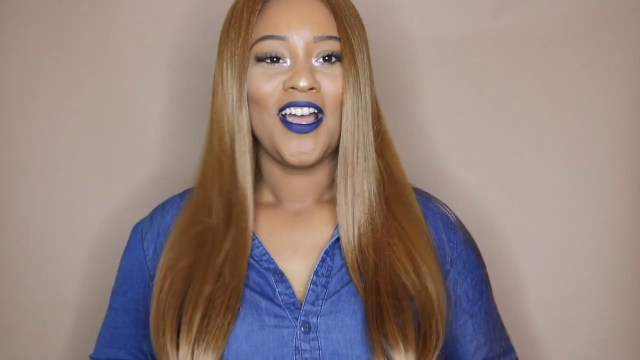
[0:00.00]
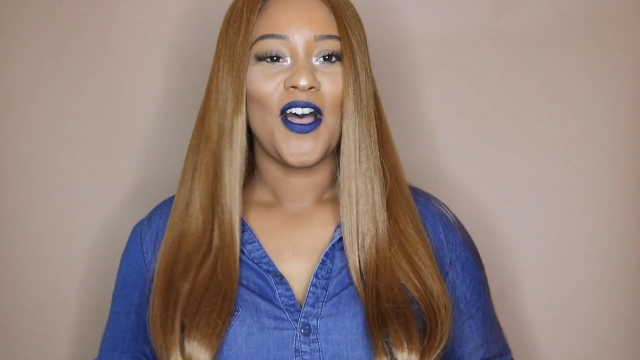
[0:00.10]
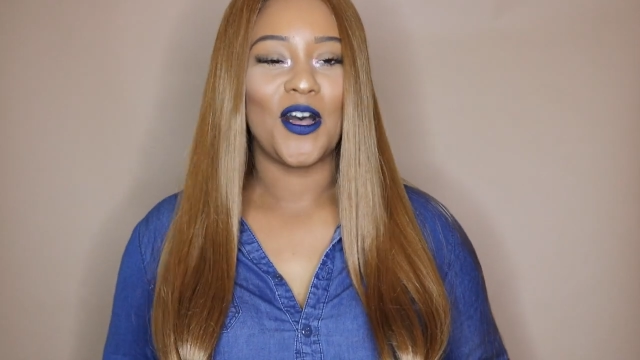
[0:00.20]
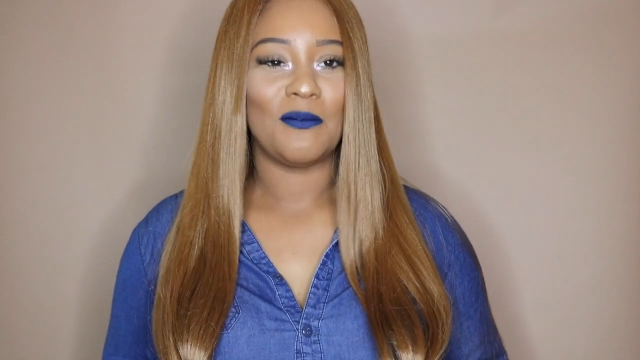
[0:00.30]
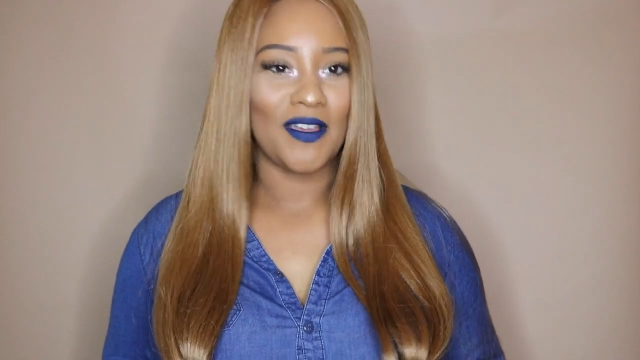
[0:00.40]

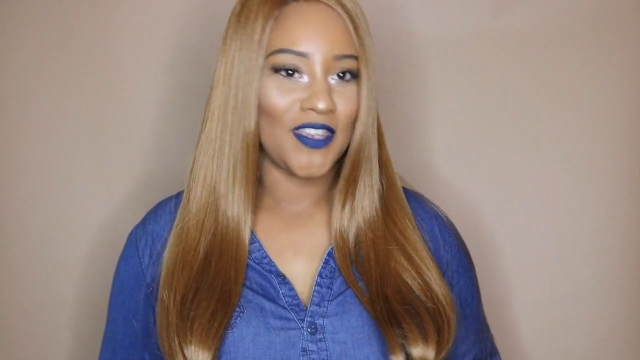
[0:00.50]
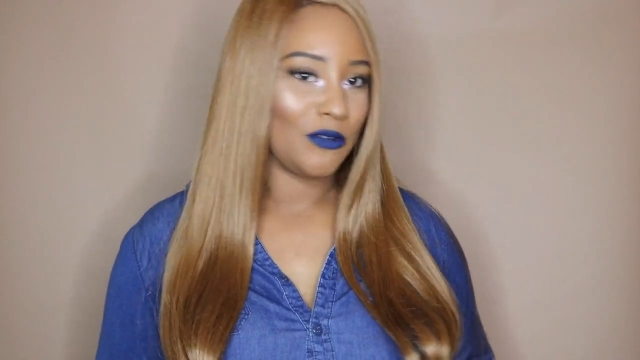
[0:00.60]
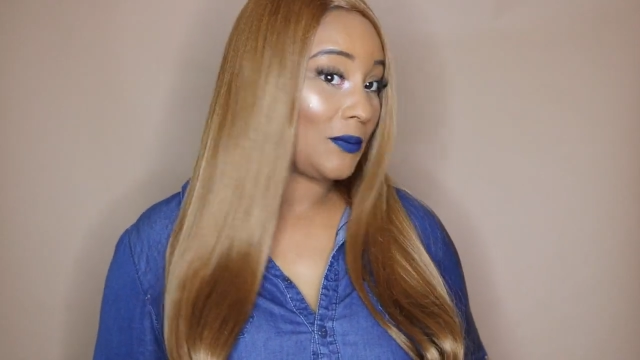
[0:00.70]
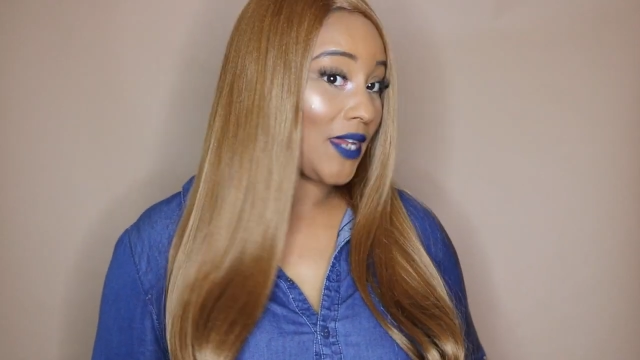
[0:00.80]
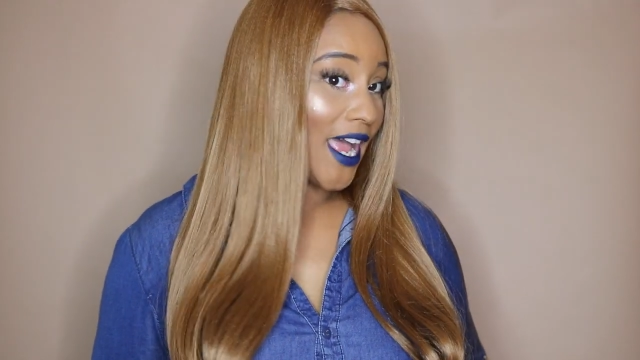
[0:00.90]
I think
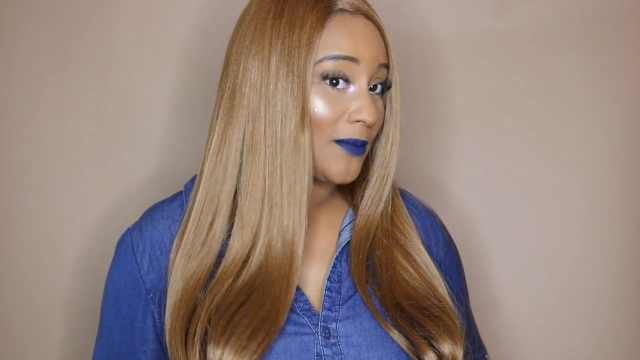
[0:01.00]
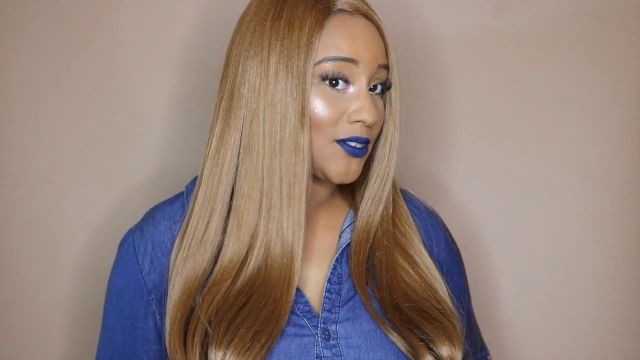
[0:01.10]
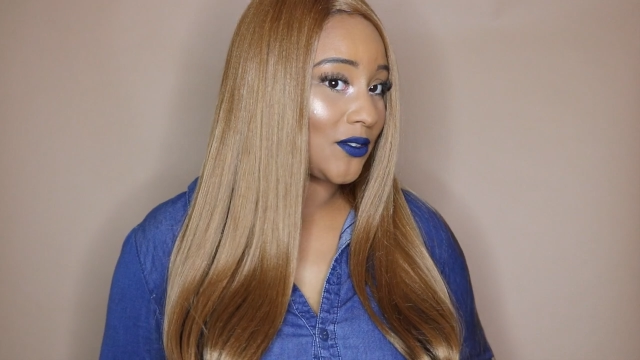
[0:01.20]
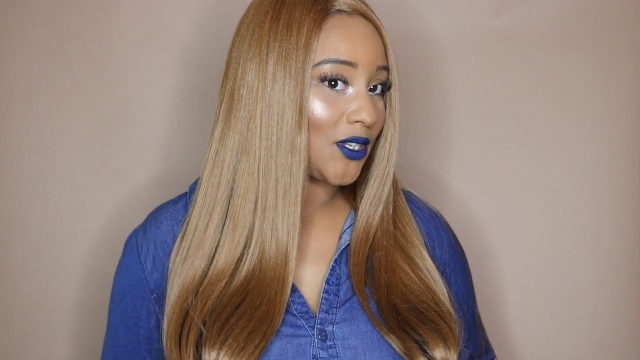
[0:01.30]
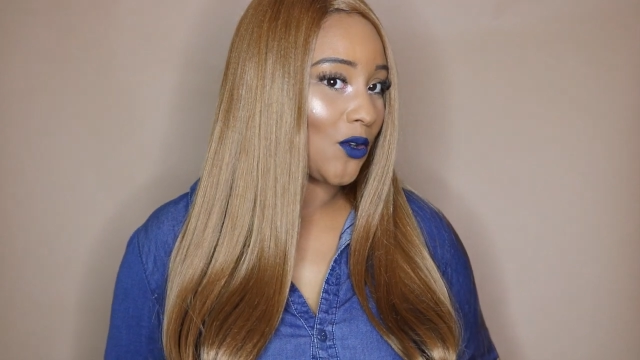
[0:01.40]
it would be
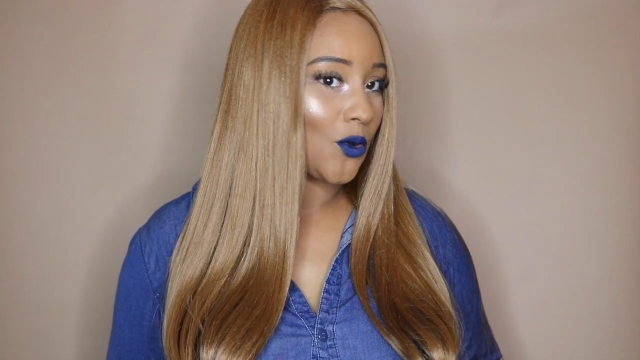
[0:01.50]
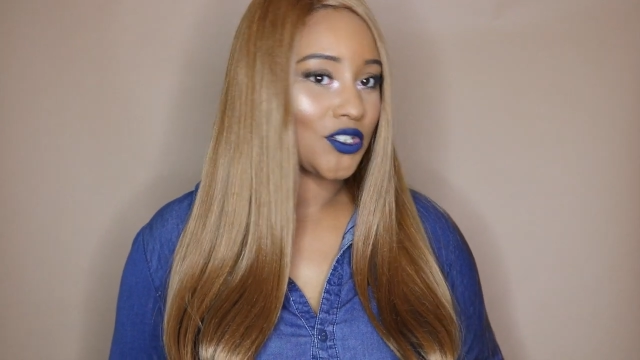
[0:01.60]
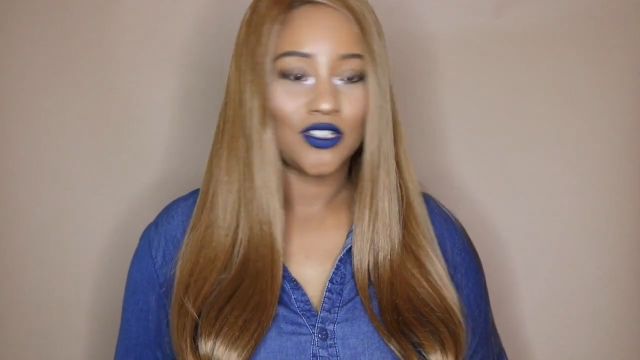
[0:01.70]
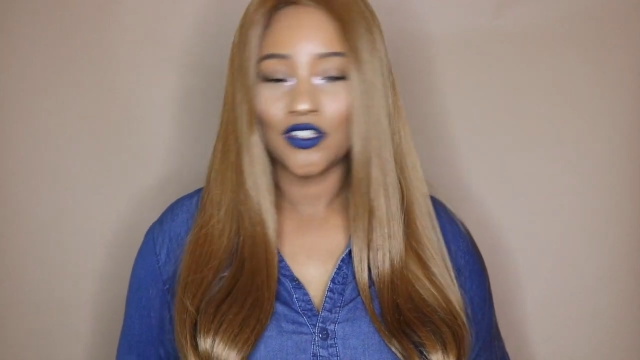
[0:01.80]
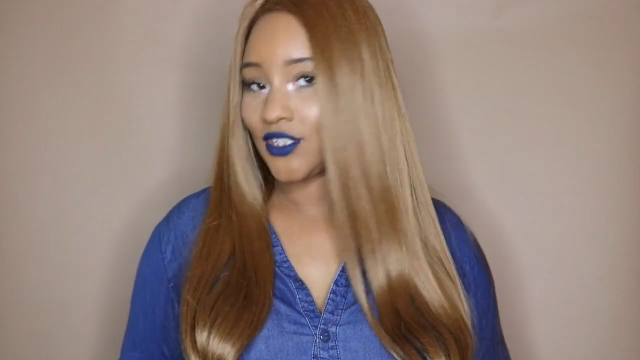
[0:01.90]
absolutely
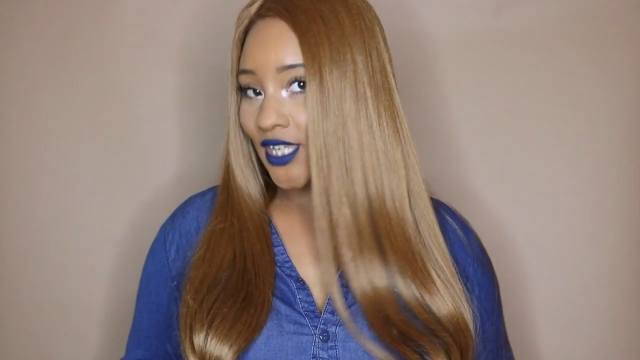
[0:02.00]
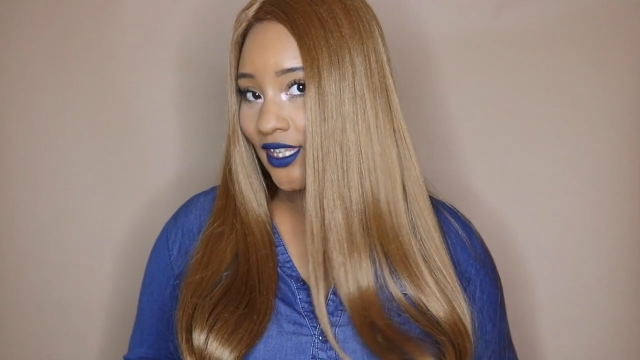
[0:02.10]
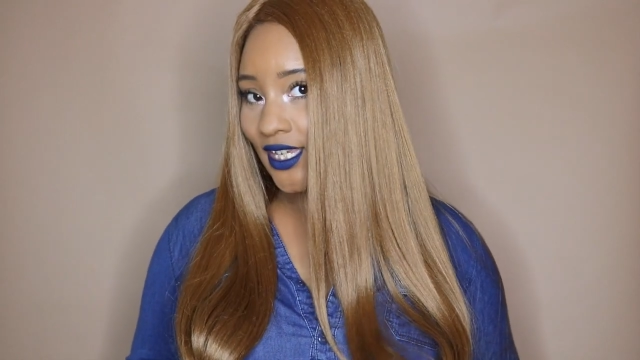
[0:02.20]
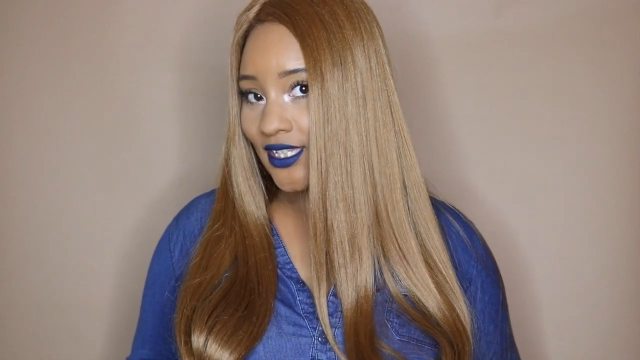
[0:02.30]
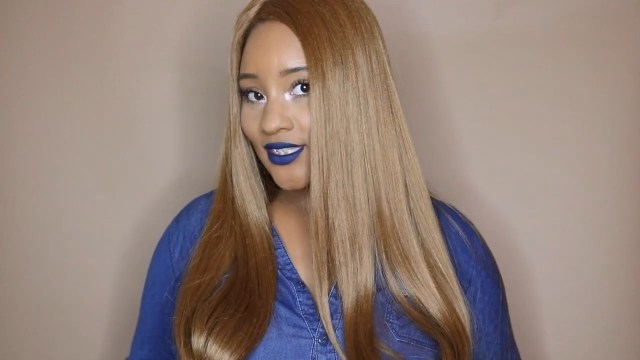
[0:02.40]
gorgeous just
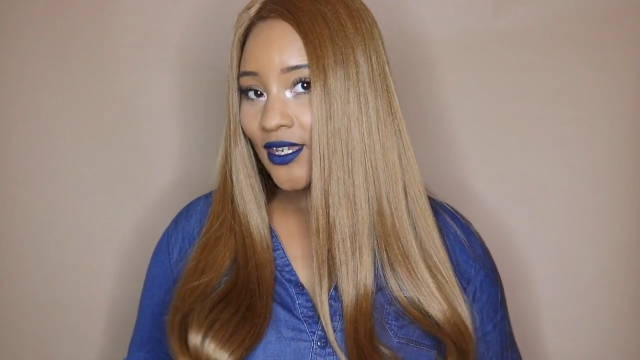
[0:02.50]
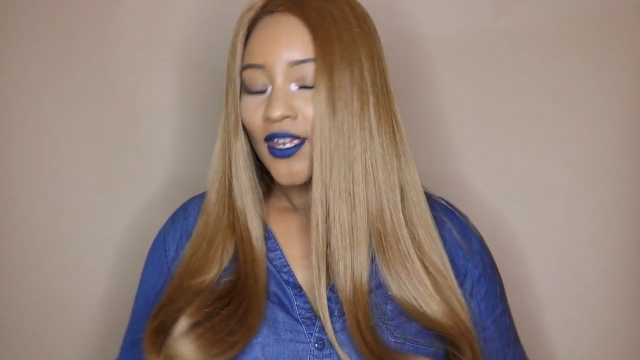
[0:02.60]
like this.